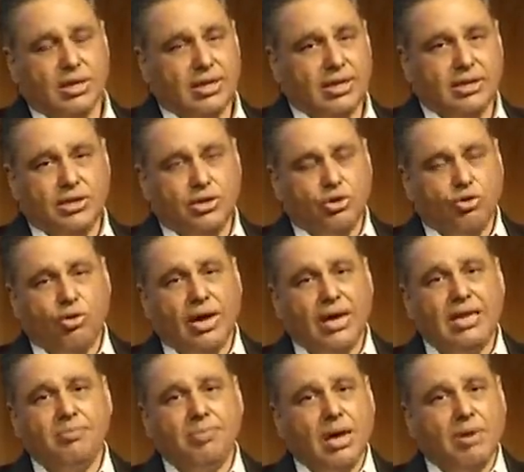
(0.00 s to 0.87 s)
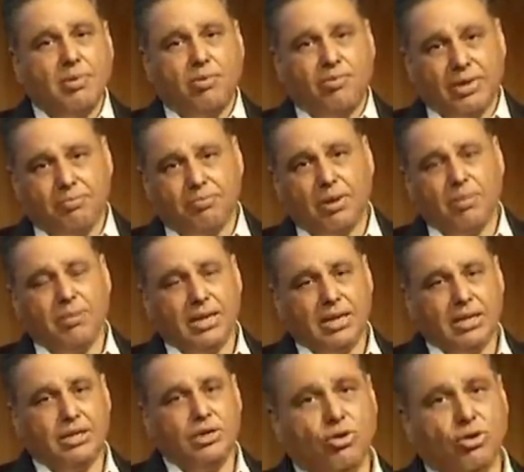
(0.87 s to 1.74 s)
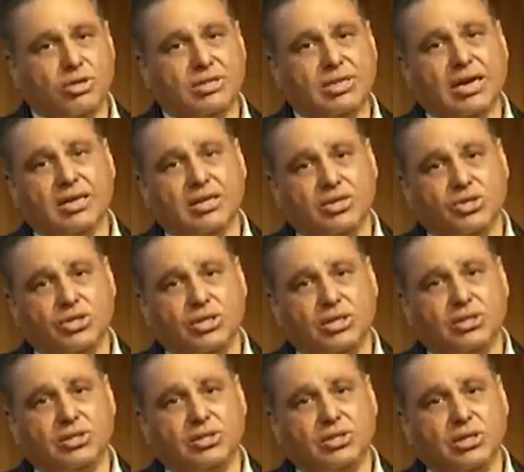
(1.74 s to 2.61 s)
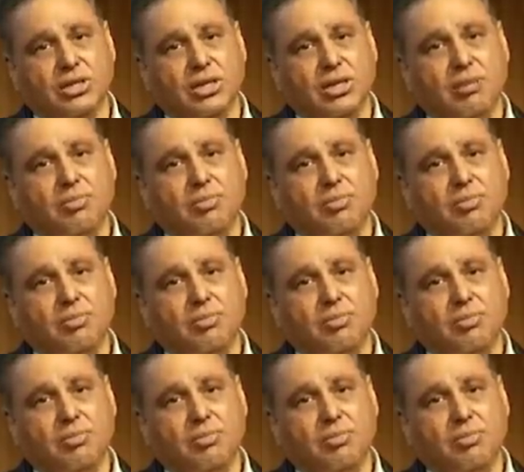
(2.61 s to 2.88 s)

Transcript: Like, you know, Alibaba went public York Stock Exchange